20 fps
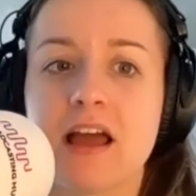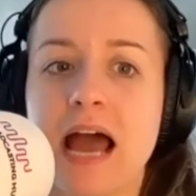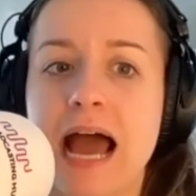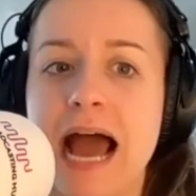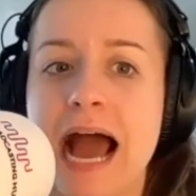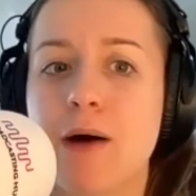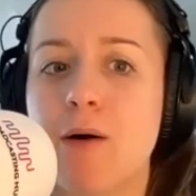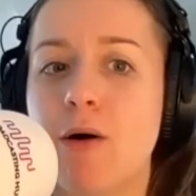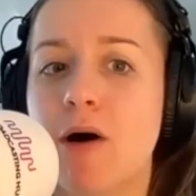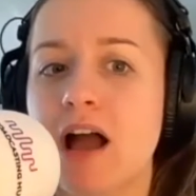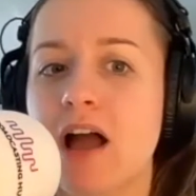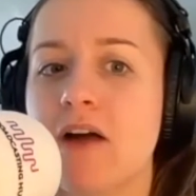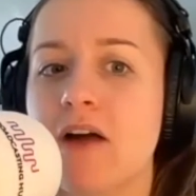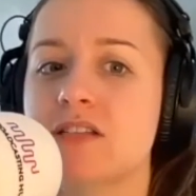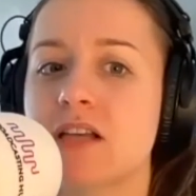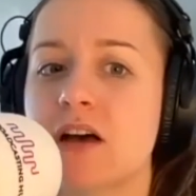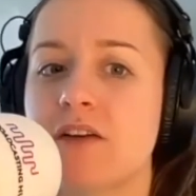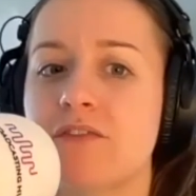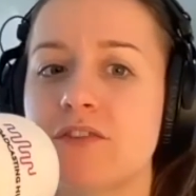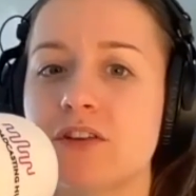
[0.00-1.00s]
how I have
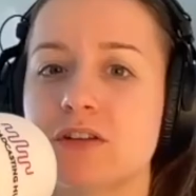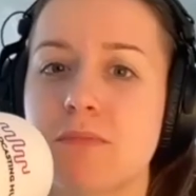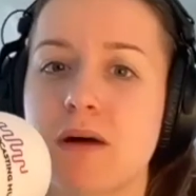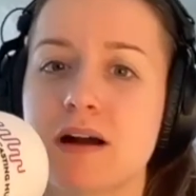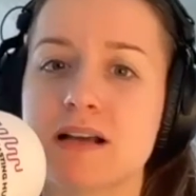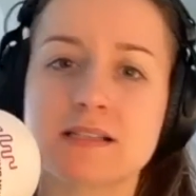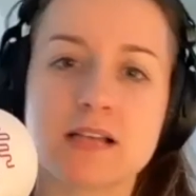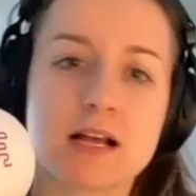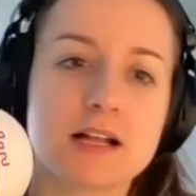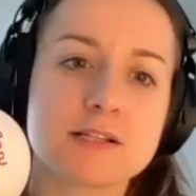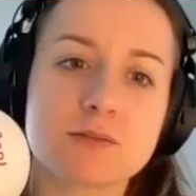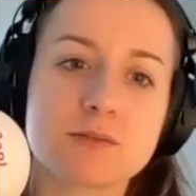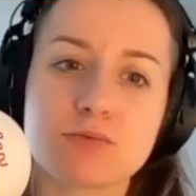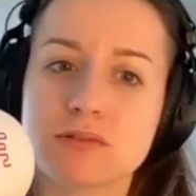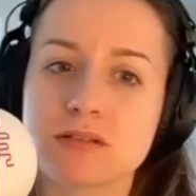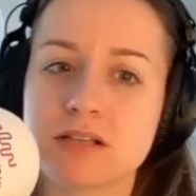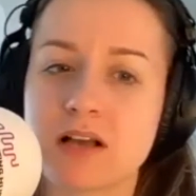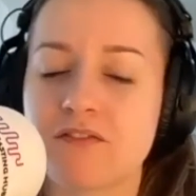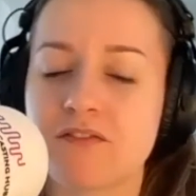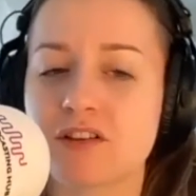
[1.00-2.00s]
suffered, my sons will
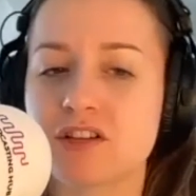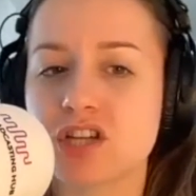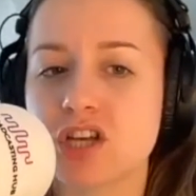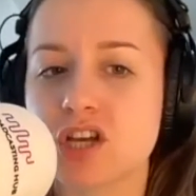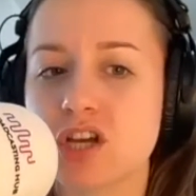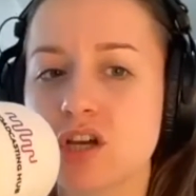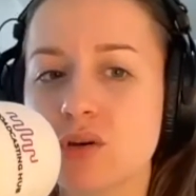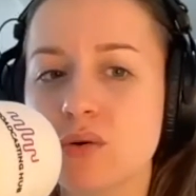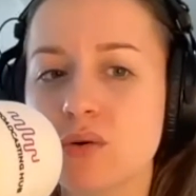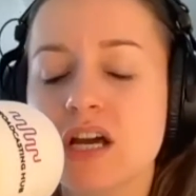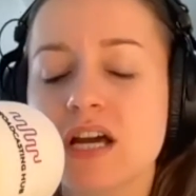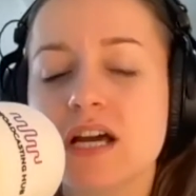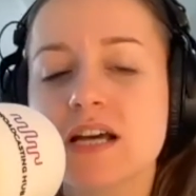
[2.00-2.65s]
suffer too.